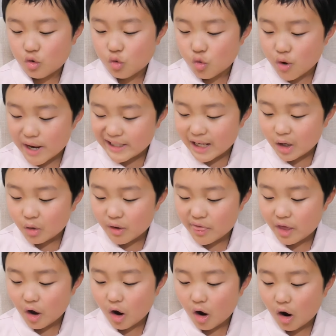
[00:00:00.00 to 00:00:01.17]
grinning
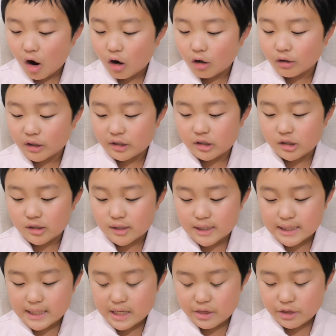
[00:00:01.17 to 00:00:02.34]
with all its
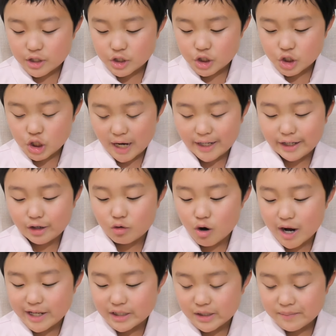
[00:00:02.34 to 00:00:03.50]
teeth shining white,